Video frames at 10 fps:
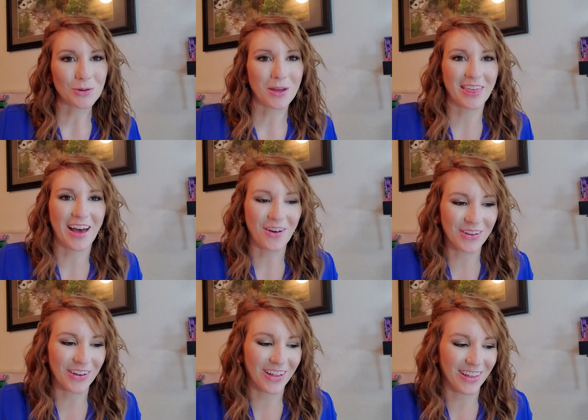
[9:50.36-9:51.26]
with
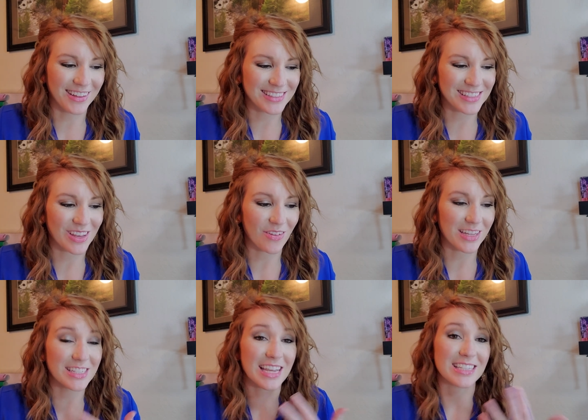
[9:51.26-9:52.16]
alcohol. So
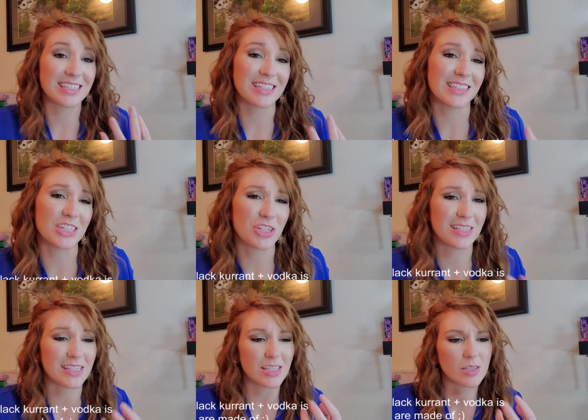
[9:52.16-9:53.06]
it tastes
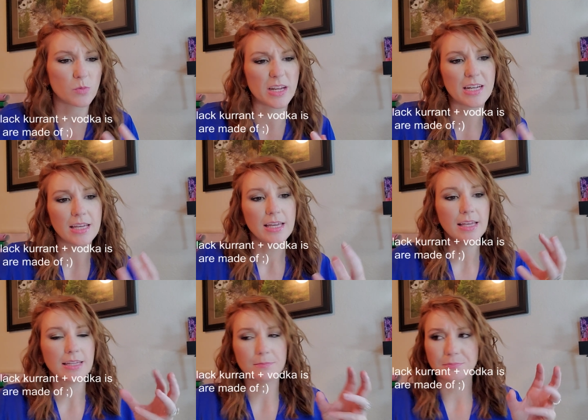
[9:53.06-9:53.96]
delicious. It's sweet.
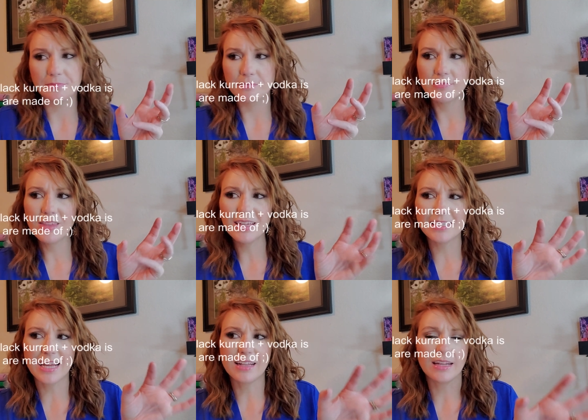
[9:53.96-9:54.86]

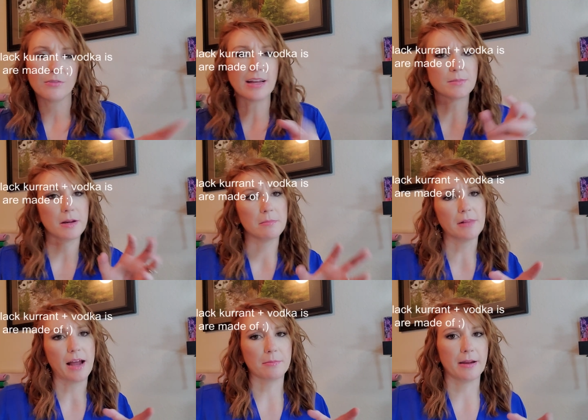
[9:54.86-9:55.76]
It's kind of like raspberry,
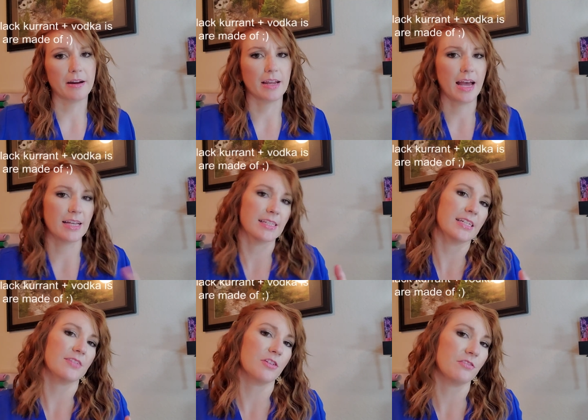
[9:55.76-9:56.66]
blackberry. It has
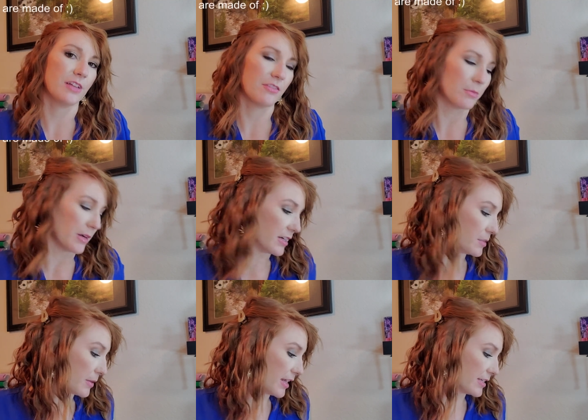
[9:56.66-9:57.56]
like different flavored berries,
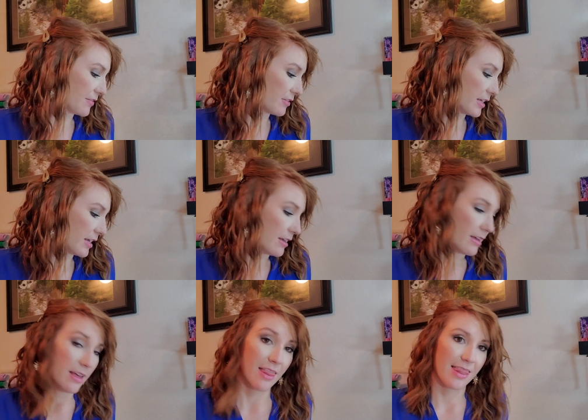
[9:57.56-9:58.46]
but it definitely,
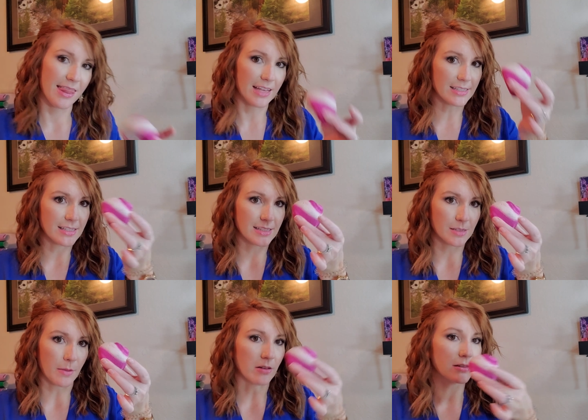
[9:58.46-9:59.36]
this
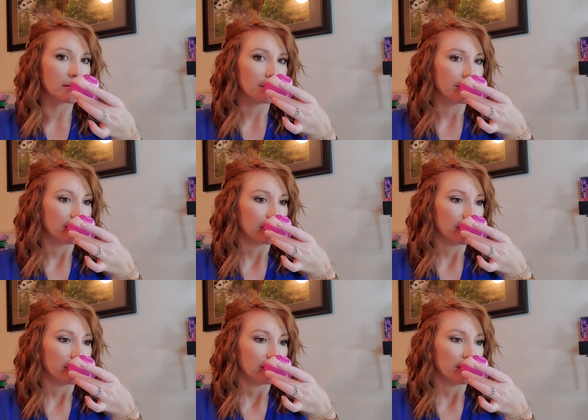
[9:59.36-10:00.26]
smells
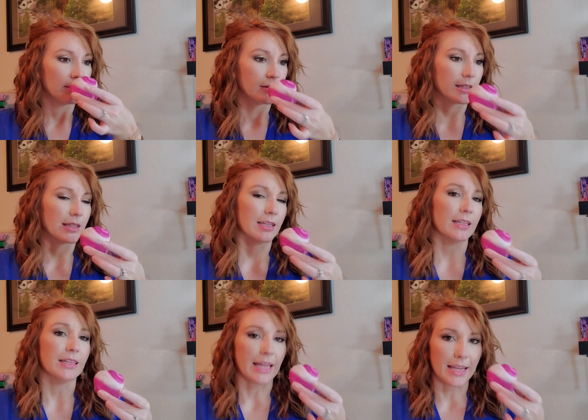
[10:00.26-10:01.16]

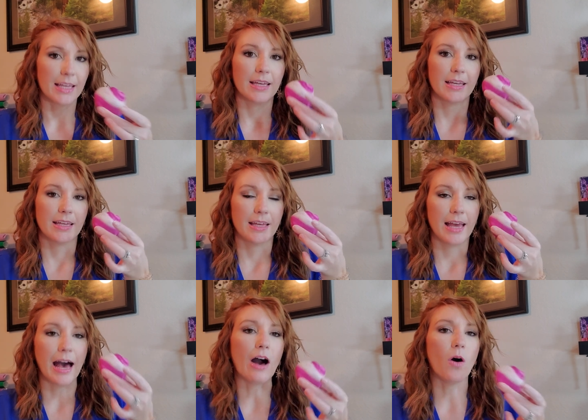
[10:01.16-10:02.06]
like
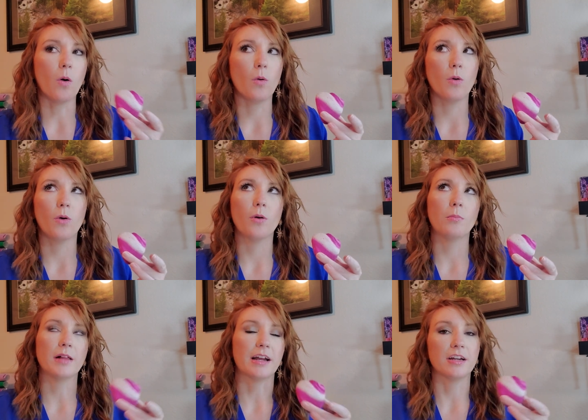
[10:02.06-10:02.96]
how
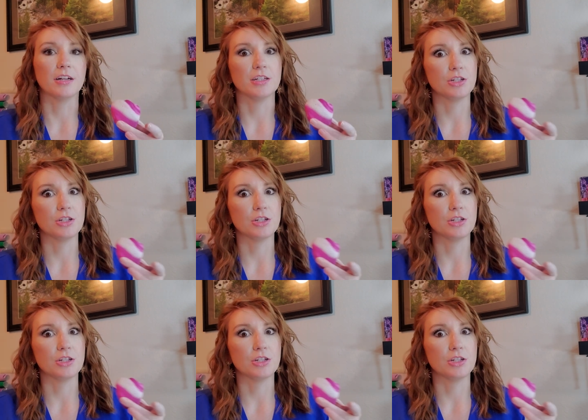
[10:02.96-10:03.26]
blackcurrant